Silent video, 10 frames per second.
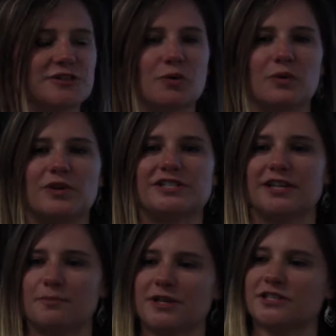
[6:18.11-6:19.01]
So when we
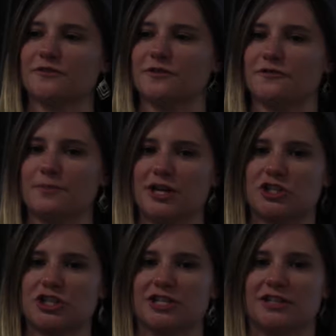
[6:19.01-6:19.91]
see a piece of
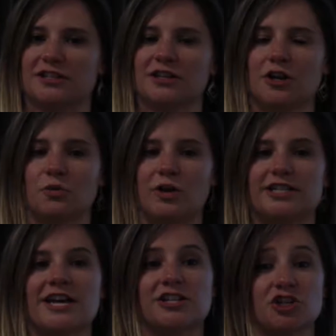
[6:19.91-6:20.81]
information, we
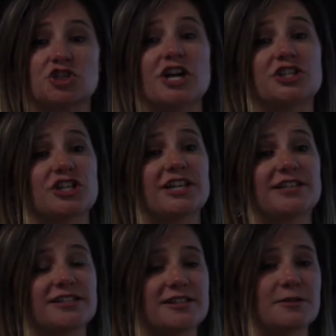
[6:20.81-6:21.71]
tend to judge
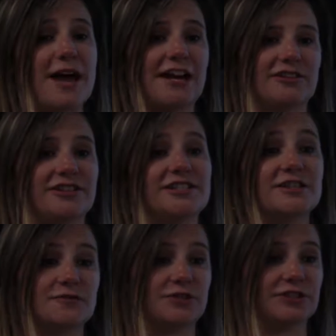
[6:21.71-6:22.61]
it systematically
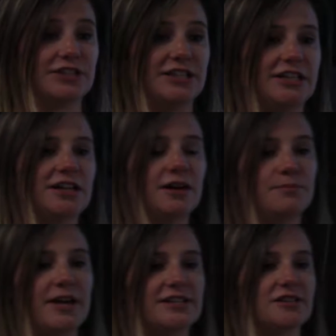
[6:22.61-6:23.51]
differently
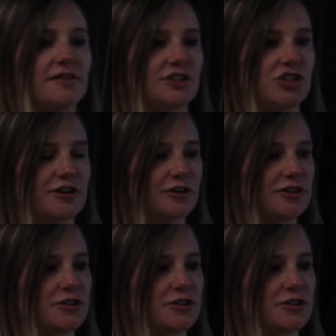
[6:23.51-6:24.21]
based on the gender.